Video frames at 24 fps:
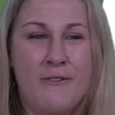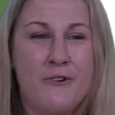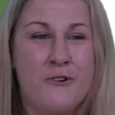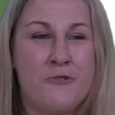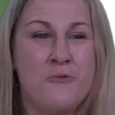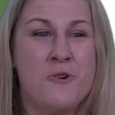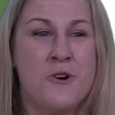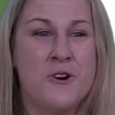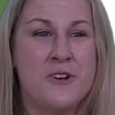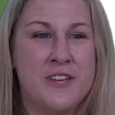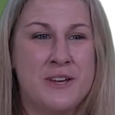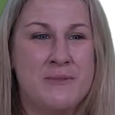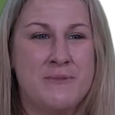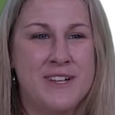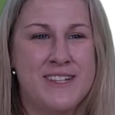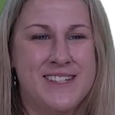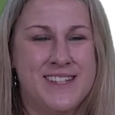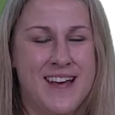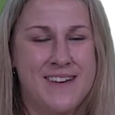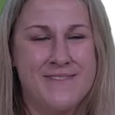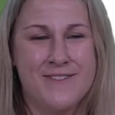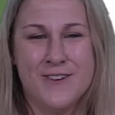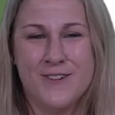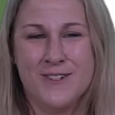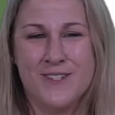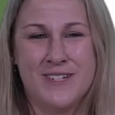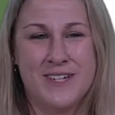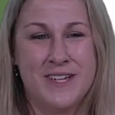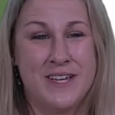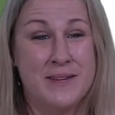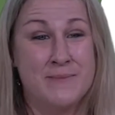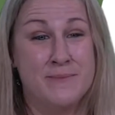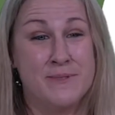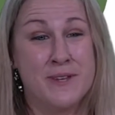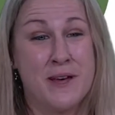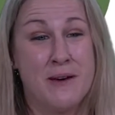working with diverse
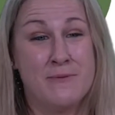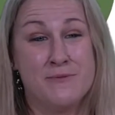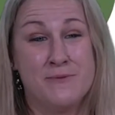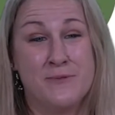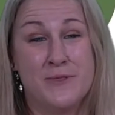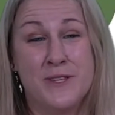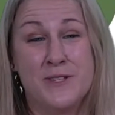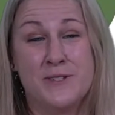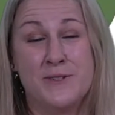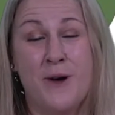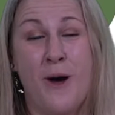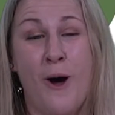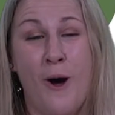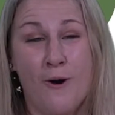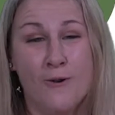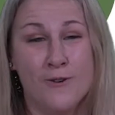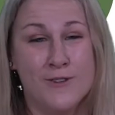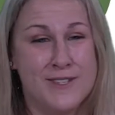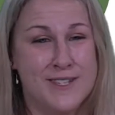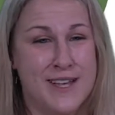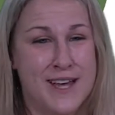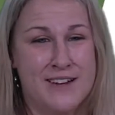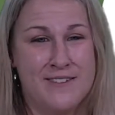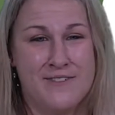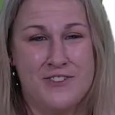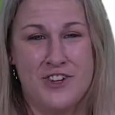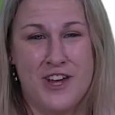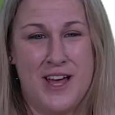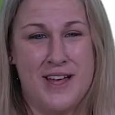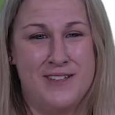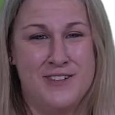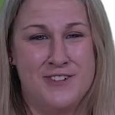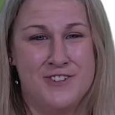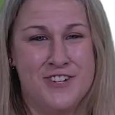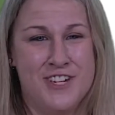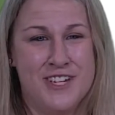teams comes with its own set of
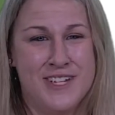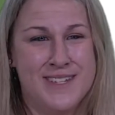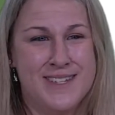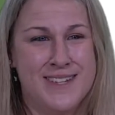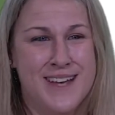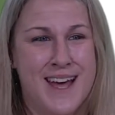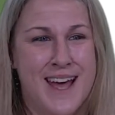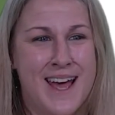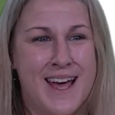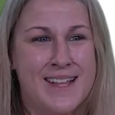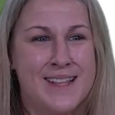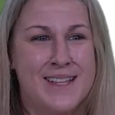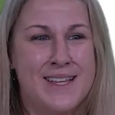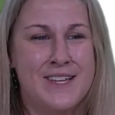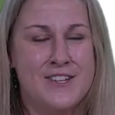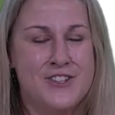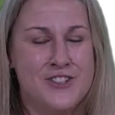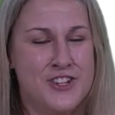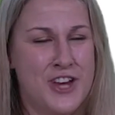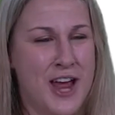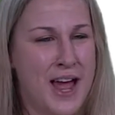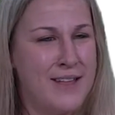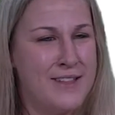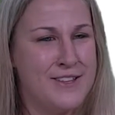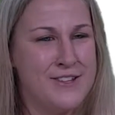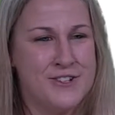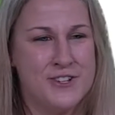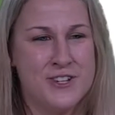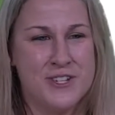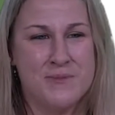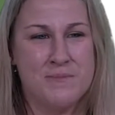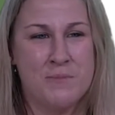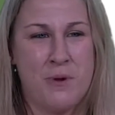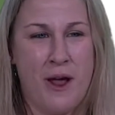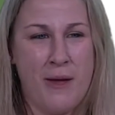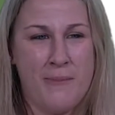challenges. These
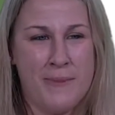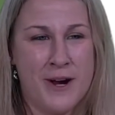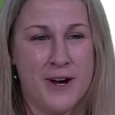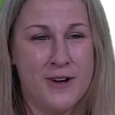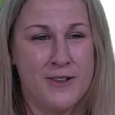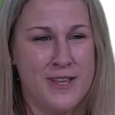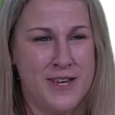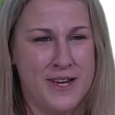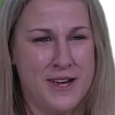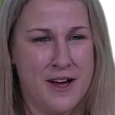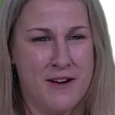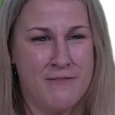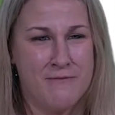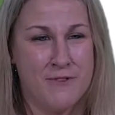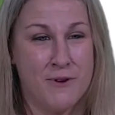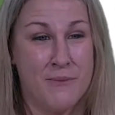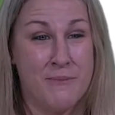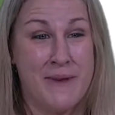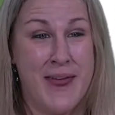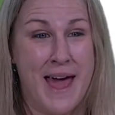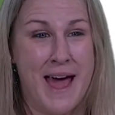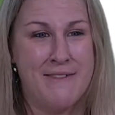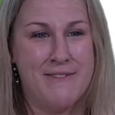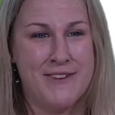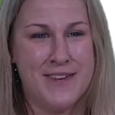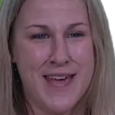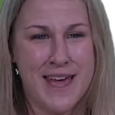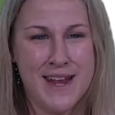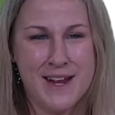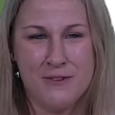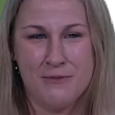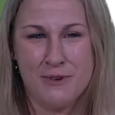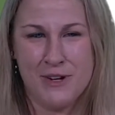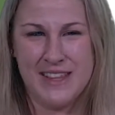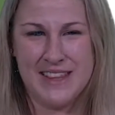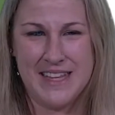challenges primarily come from
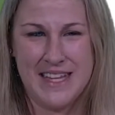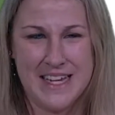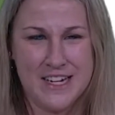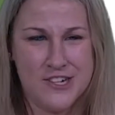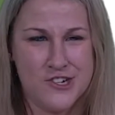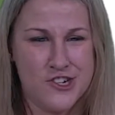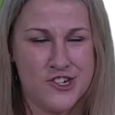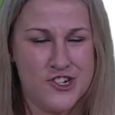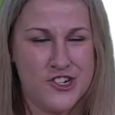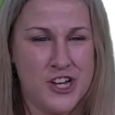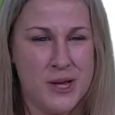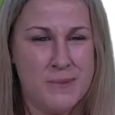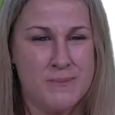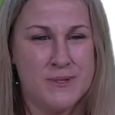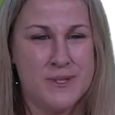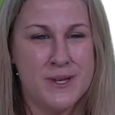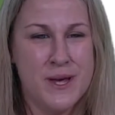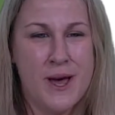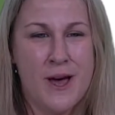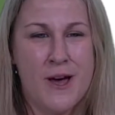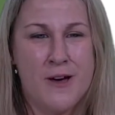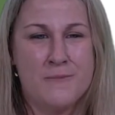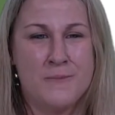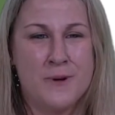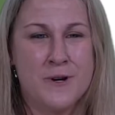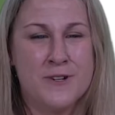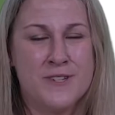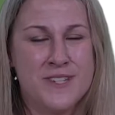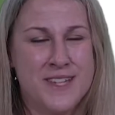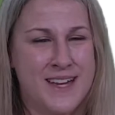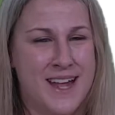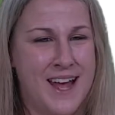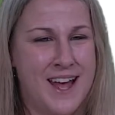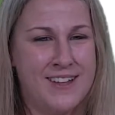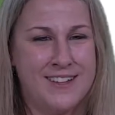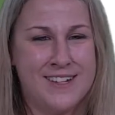navigating relationships,
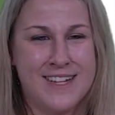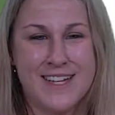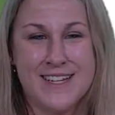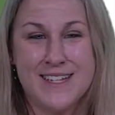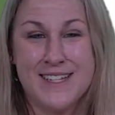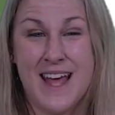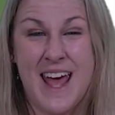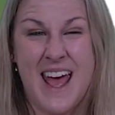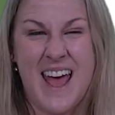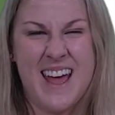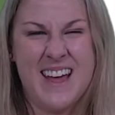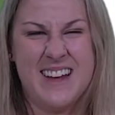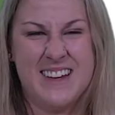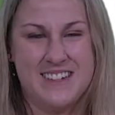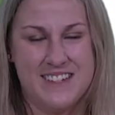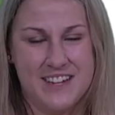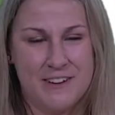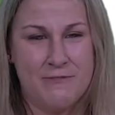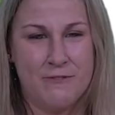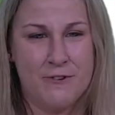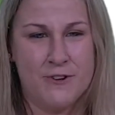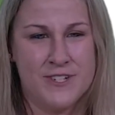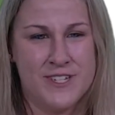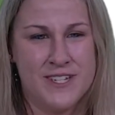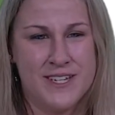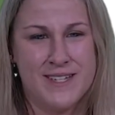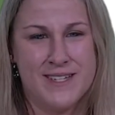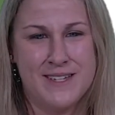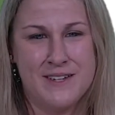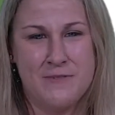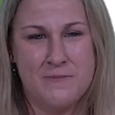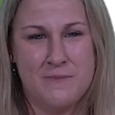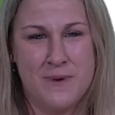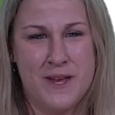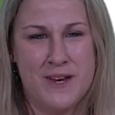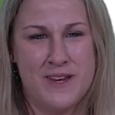personalities, and differences in
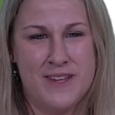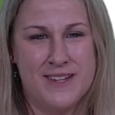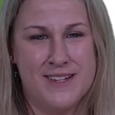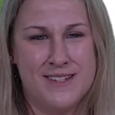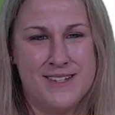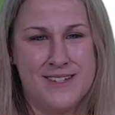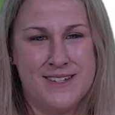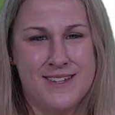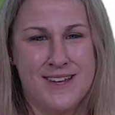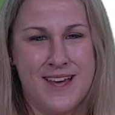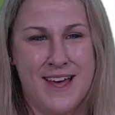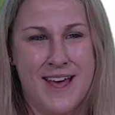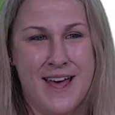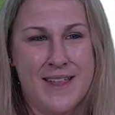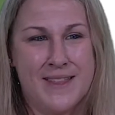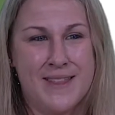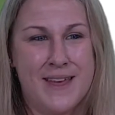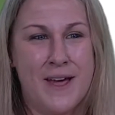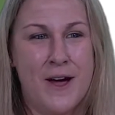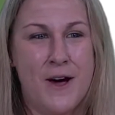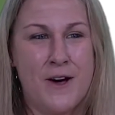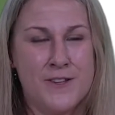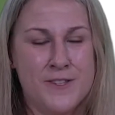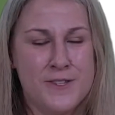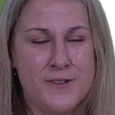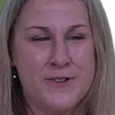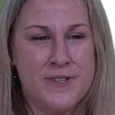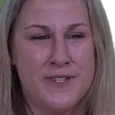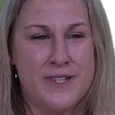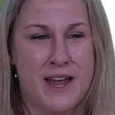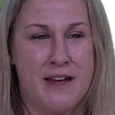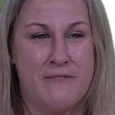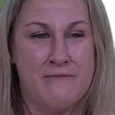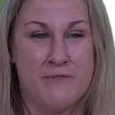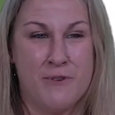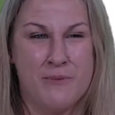opinions. They also
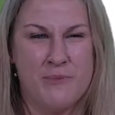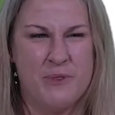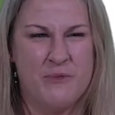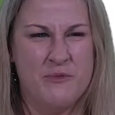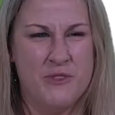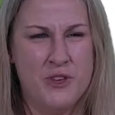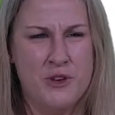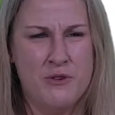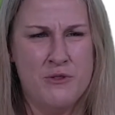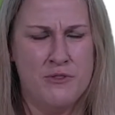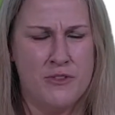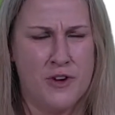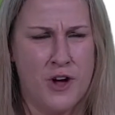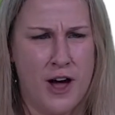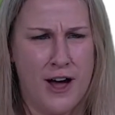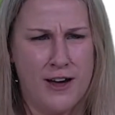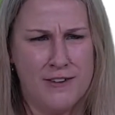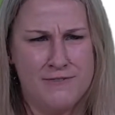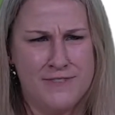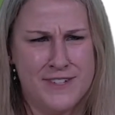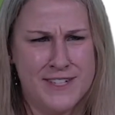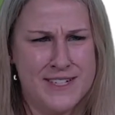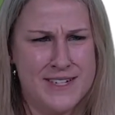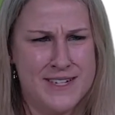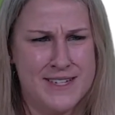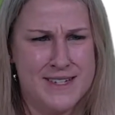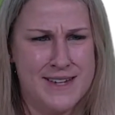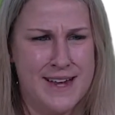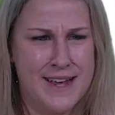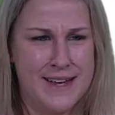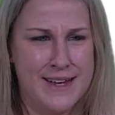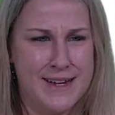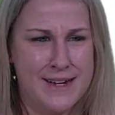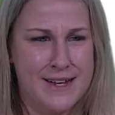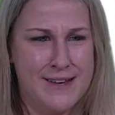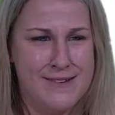stem from the view of conflict as
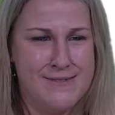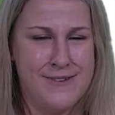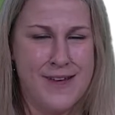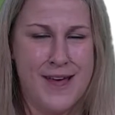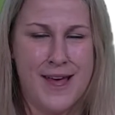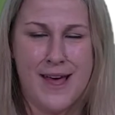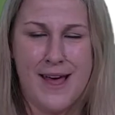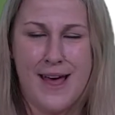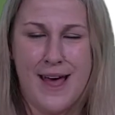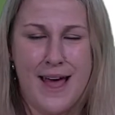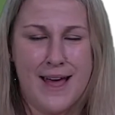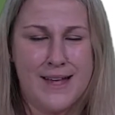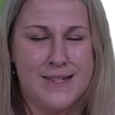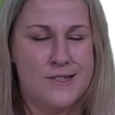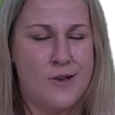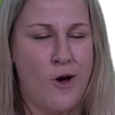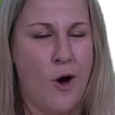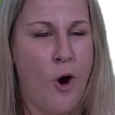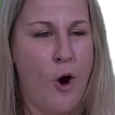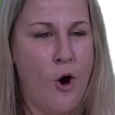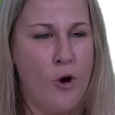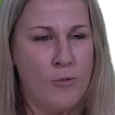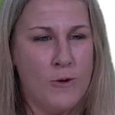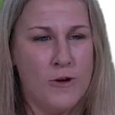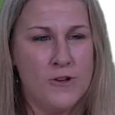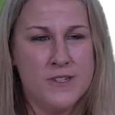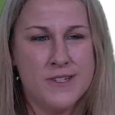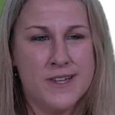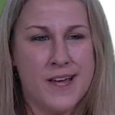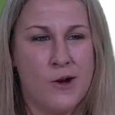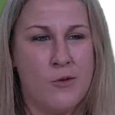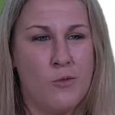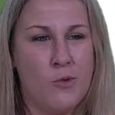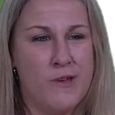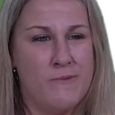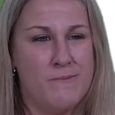negative. It's almost
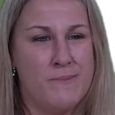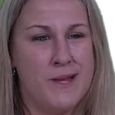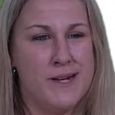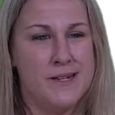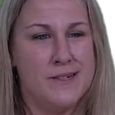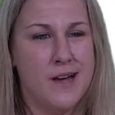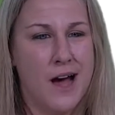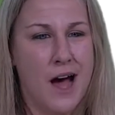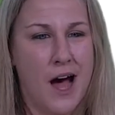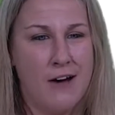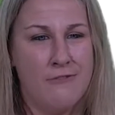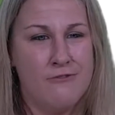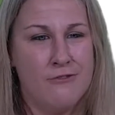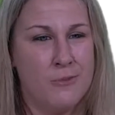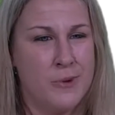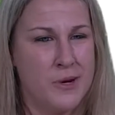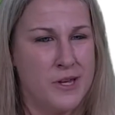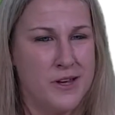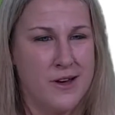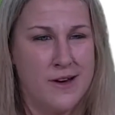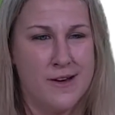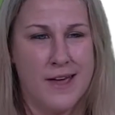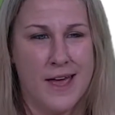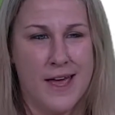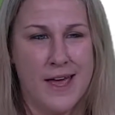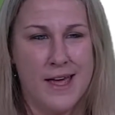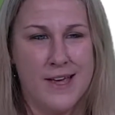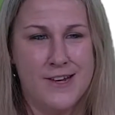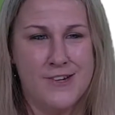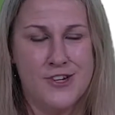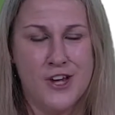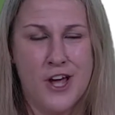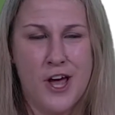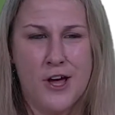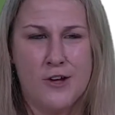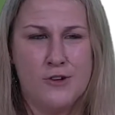like we've been taught from a young
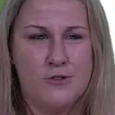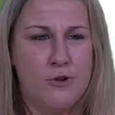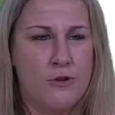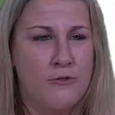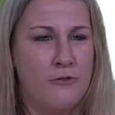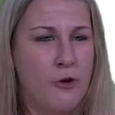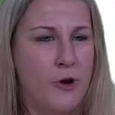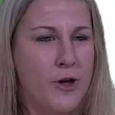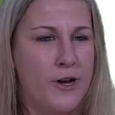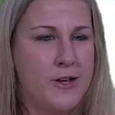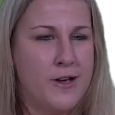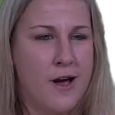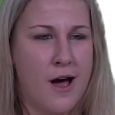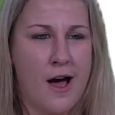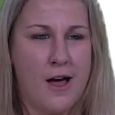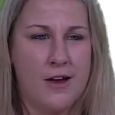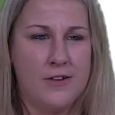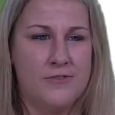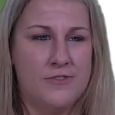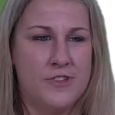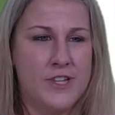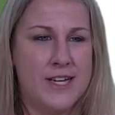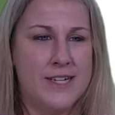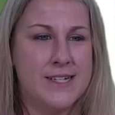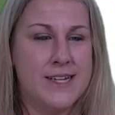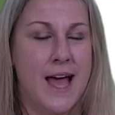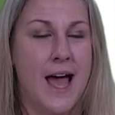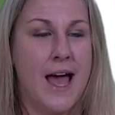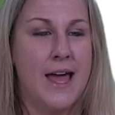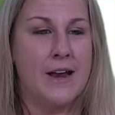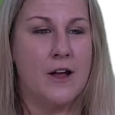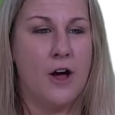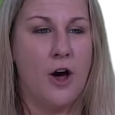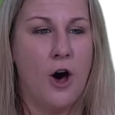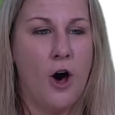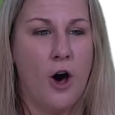age to avoid conflict
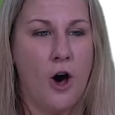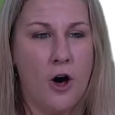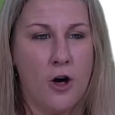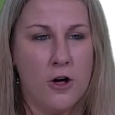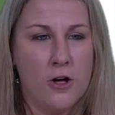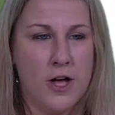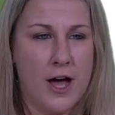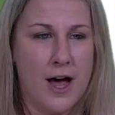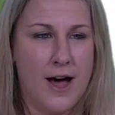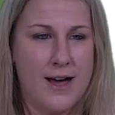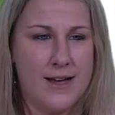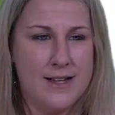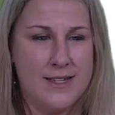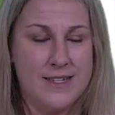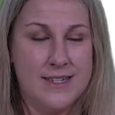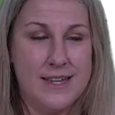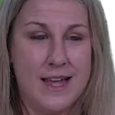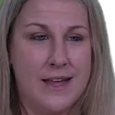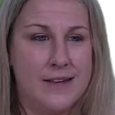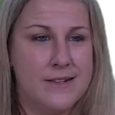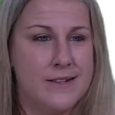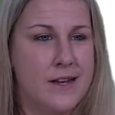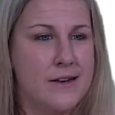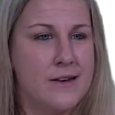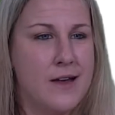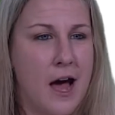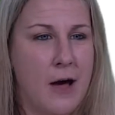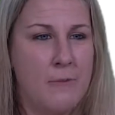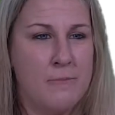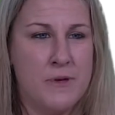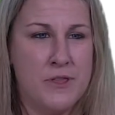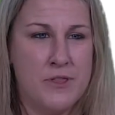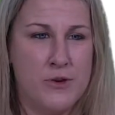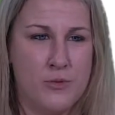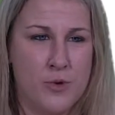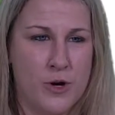at all costs and to not
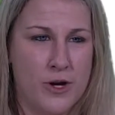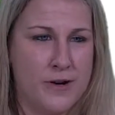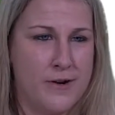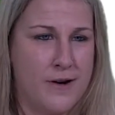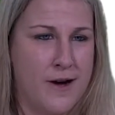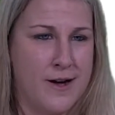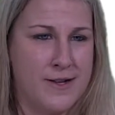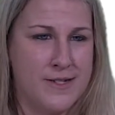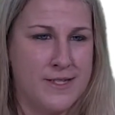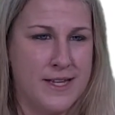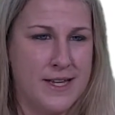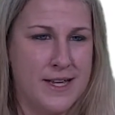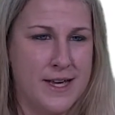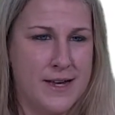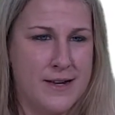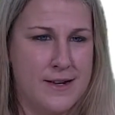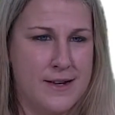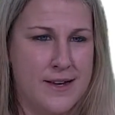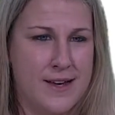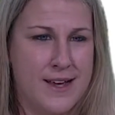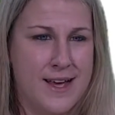be the one causing it.